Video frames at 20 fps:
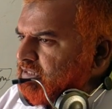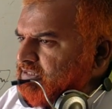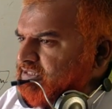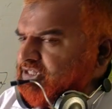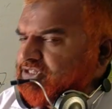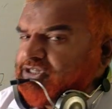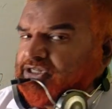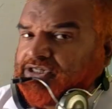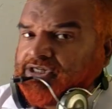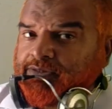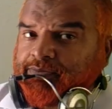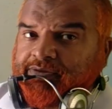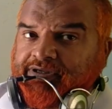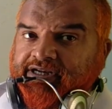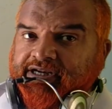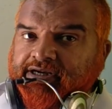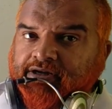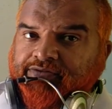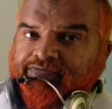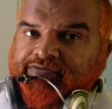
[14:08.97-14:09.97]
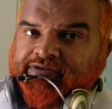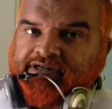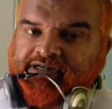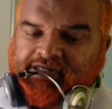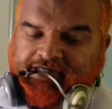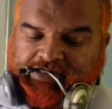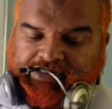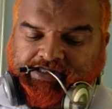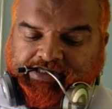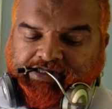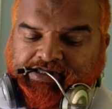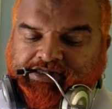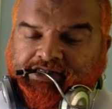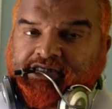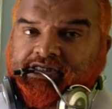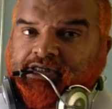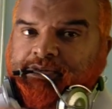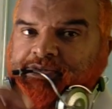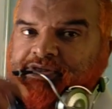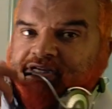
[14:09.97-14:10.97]
gestation period of
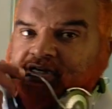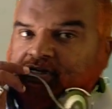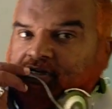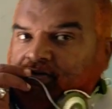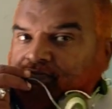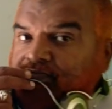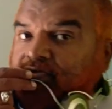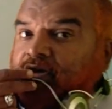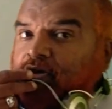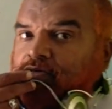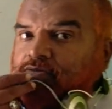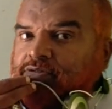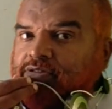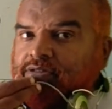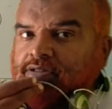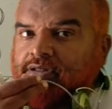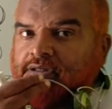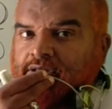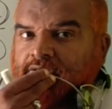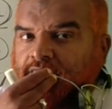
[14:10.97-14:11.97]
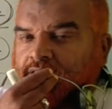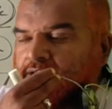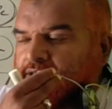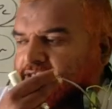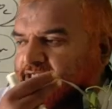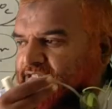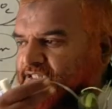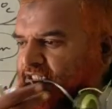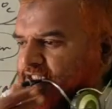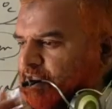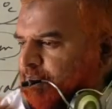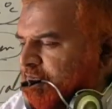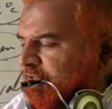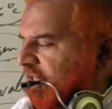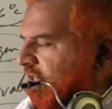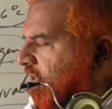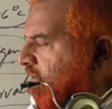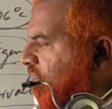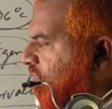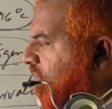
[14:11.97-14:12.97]
cows. Gestation
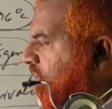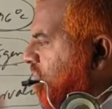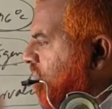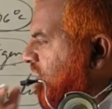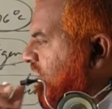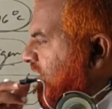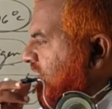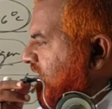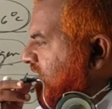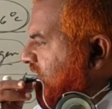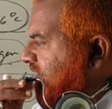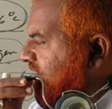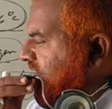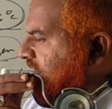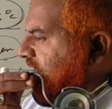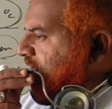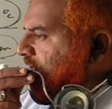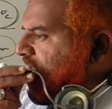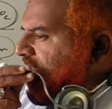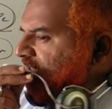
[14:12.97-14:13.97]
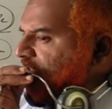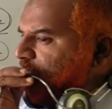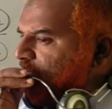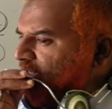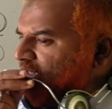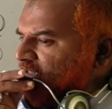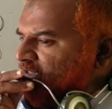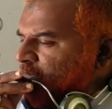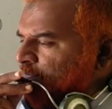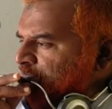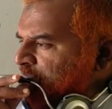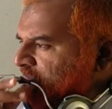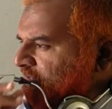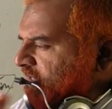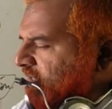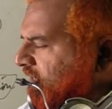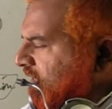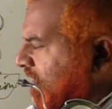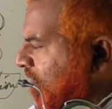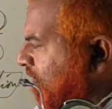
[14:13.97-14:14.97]
period of cows takes place.
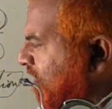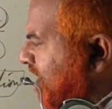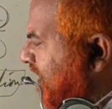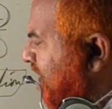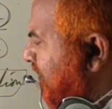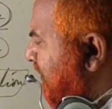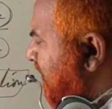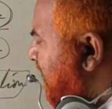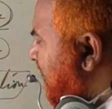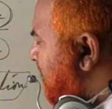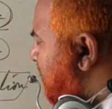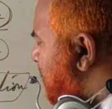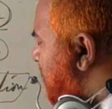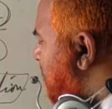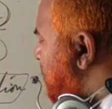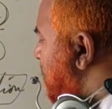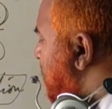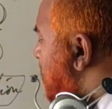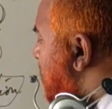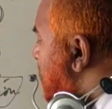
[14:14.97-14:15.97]
Then normal delivery takes place.